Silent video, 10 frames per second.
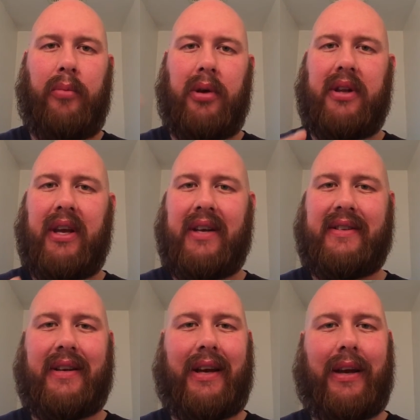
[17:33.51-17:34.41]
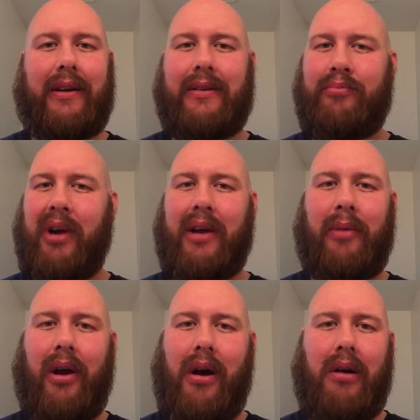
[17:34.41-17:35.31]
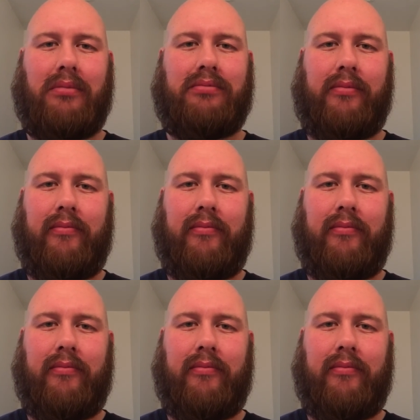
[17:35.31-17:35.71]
But TSC, breaking my heart.